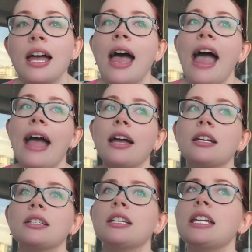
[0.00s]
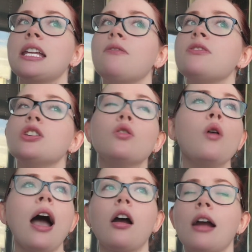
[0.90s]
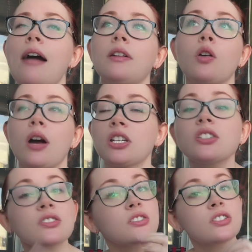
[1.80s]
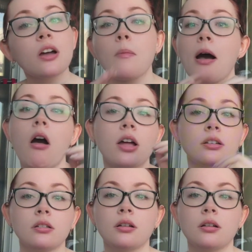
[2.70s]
And if you are having questions about,